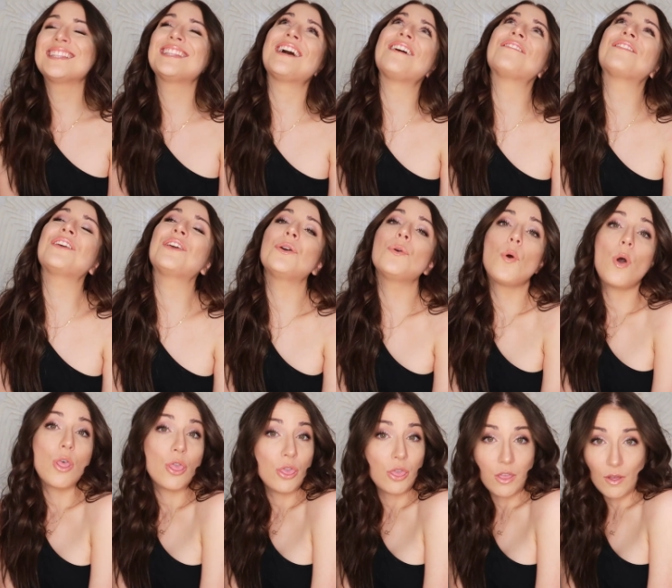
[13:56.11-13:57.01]
Love
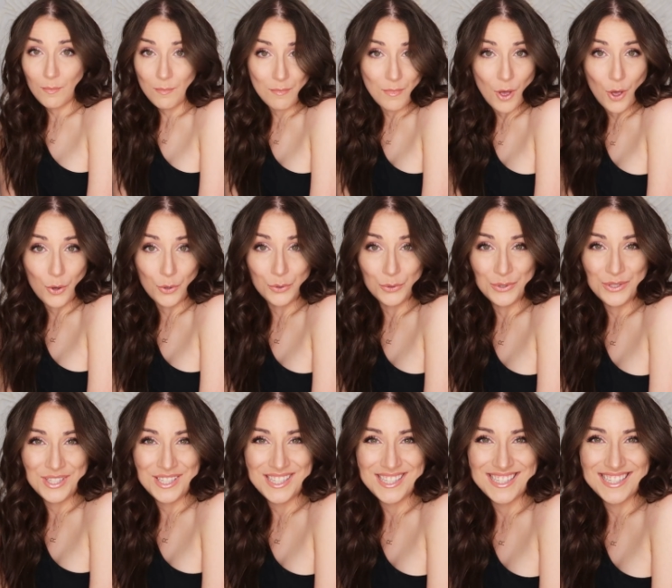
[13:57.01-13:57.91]
you the
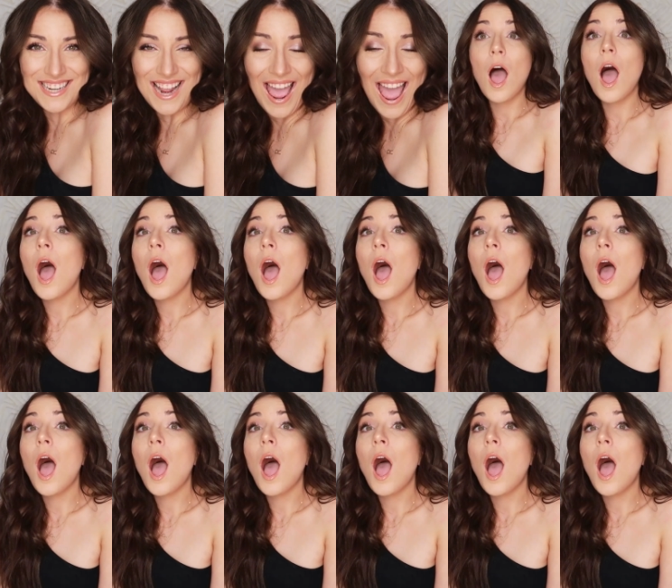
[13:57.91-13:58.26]
most.